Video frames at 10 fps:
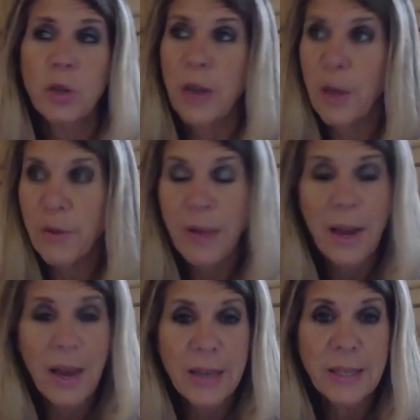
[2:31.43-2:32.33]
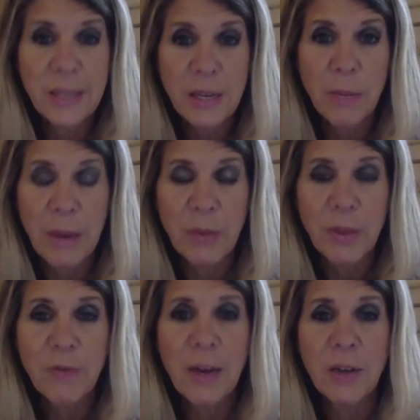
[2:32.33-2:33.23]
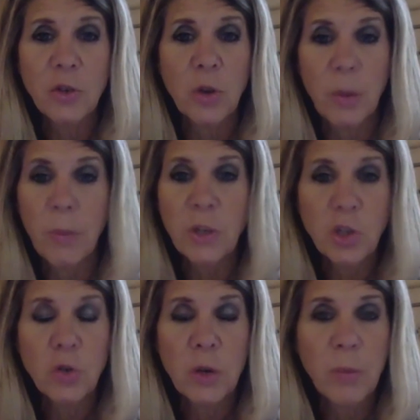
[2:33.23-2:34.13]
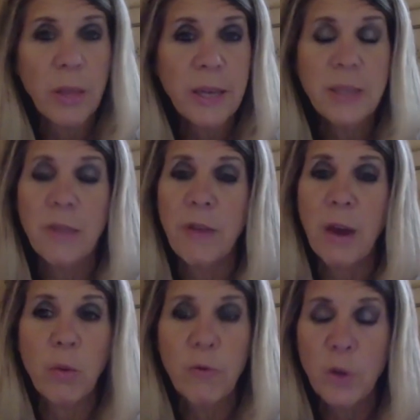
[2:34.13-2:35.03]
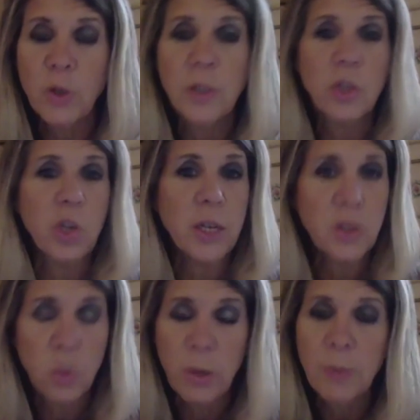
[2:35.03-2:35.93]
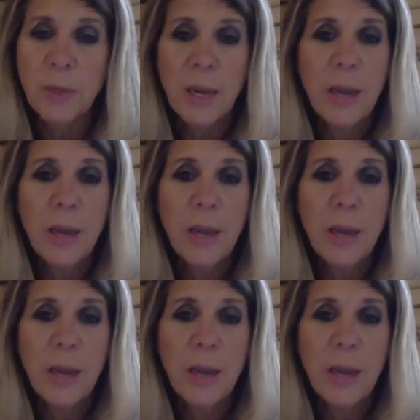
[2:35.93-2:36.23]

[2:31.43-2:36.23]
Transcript: And now they've got a lot to think about. They've got a bunch of trick plays, they've got reverses, jet sweeps.